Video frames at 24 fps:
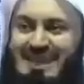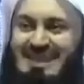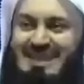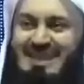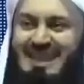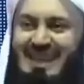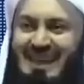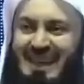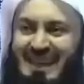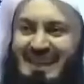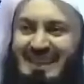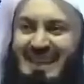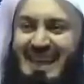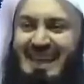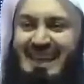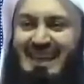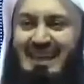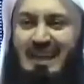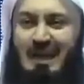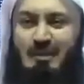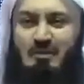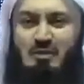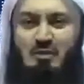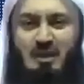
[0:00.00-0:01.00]
Until a day
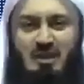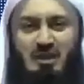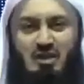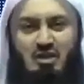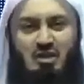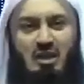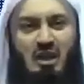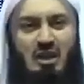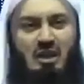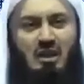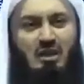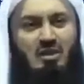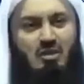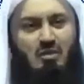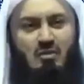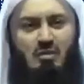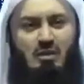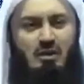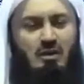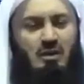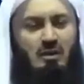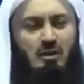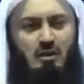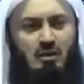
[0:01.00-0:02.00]
comes when, inshallah, you
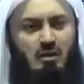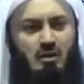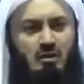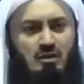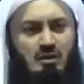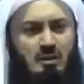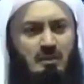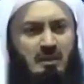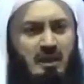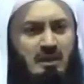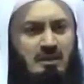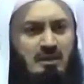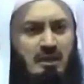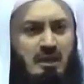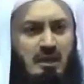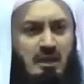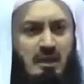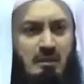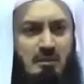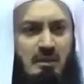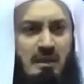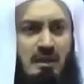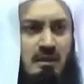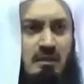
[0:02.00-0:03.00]
will
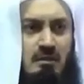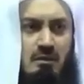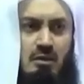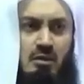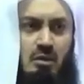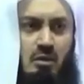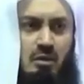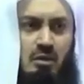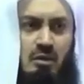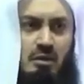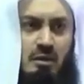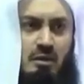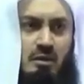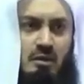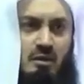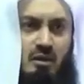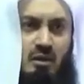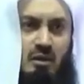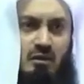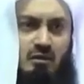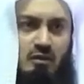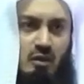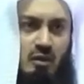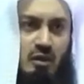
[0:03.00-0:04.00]
automatically be cured
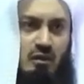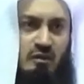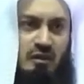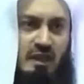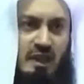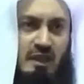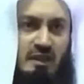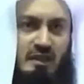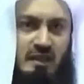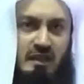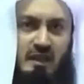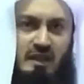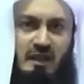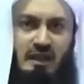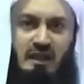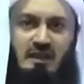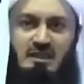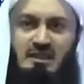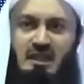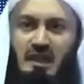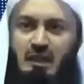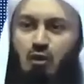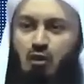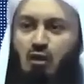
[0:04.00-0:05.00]
of all of that.
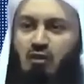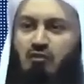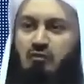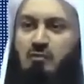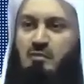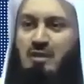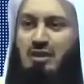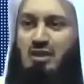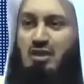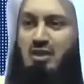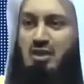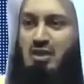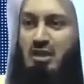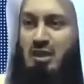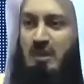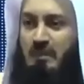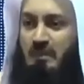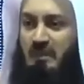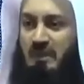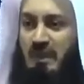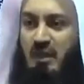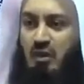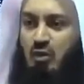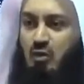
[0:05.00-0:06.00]
It's like cough mixture.
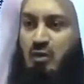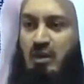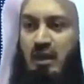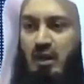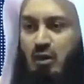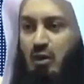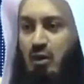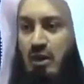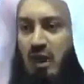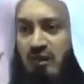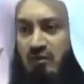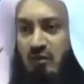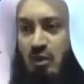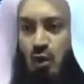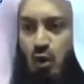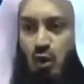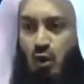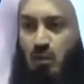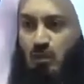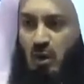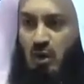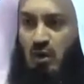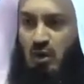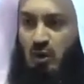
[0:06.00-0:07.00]
You cannot have the
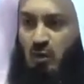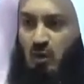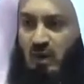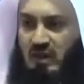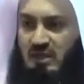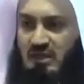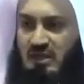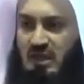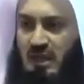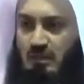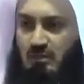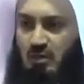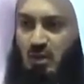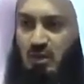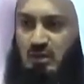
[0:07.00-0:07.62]
whole bottle one time.